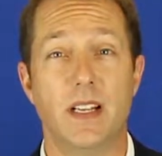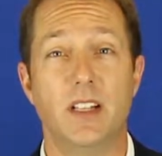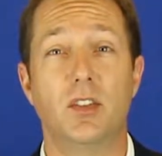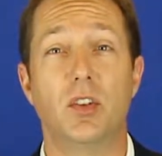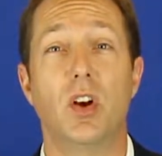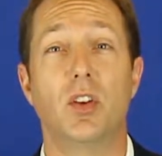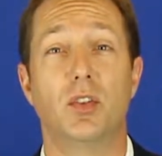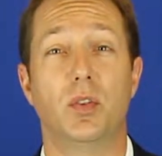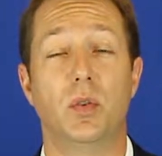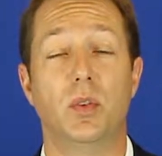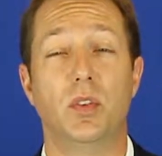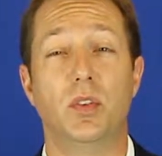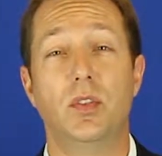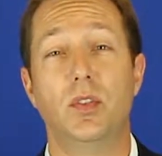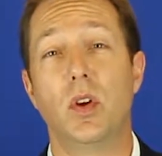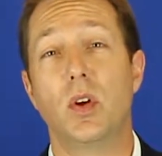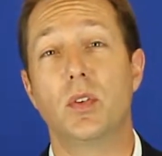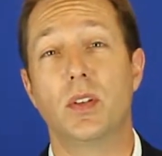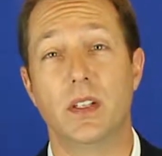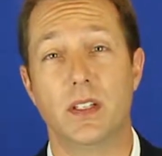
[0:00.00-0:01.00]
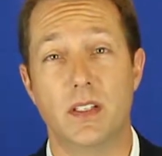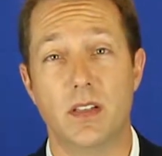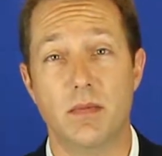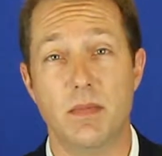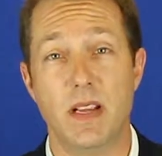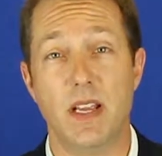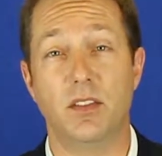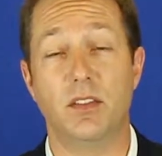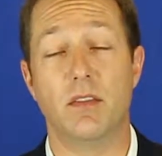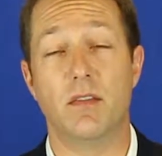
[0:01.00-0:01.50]
It's also insulting to
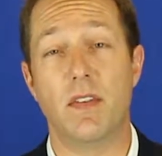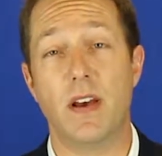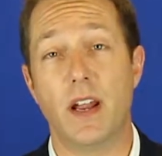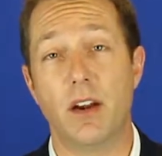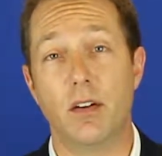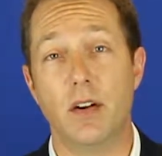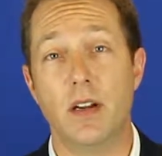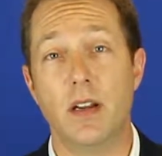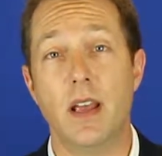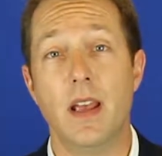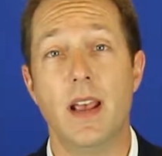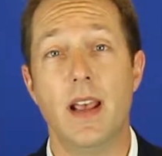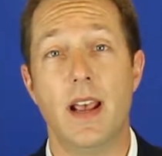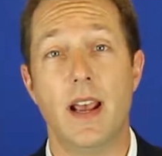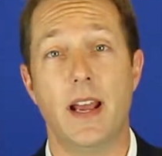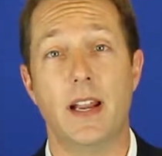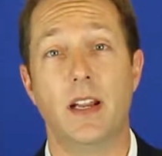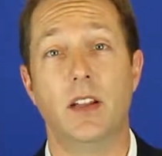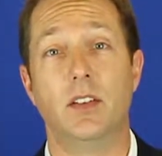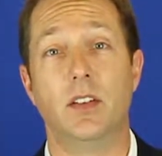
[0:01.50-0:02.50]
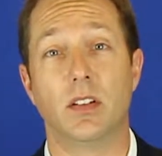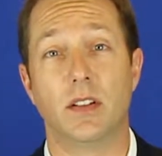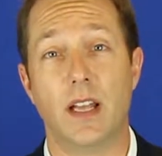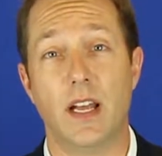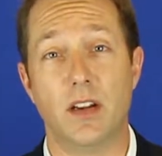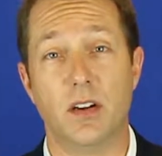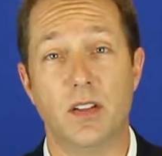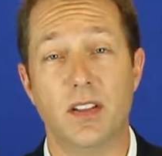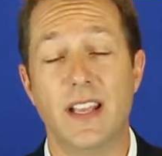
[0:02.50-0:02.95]
me as a veteran and as a lender.